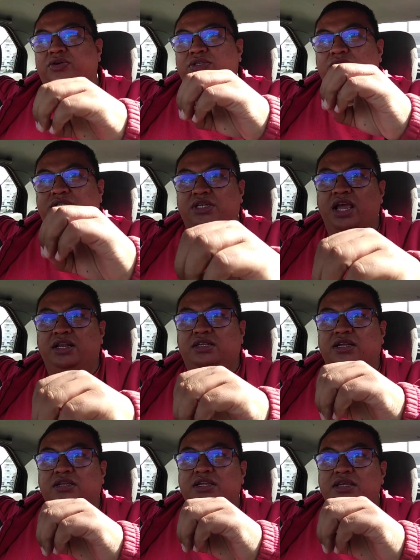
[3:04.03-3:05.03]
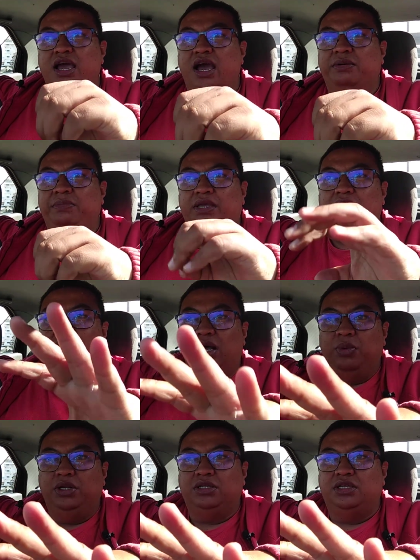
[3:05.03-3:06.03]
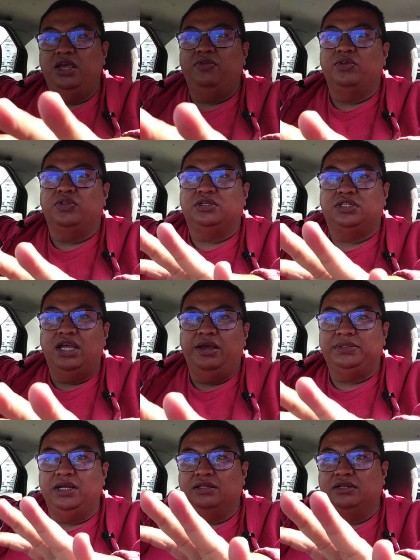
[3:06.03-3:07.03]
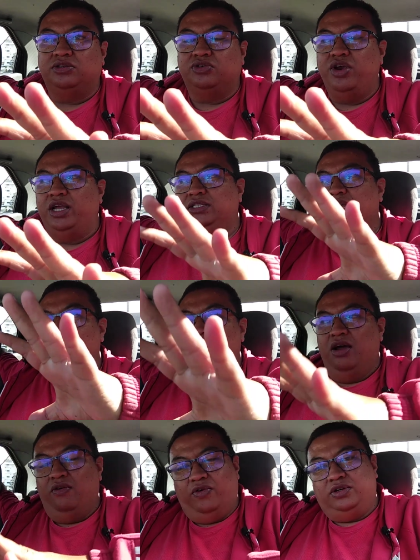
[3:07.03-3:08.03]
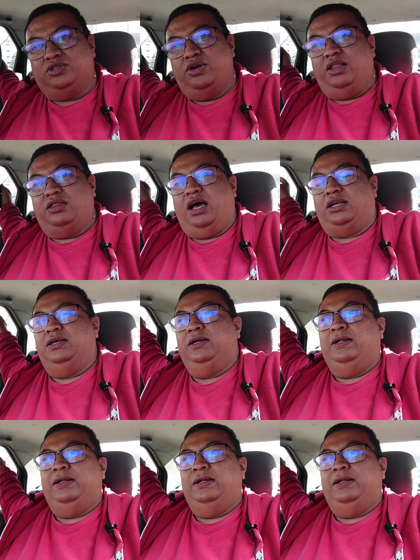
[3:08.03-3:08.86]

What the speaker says: So stay till the end, because I will give you the tips and the tricks for doing that.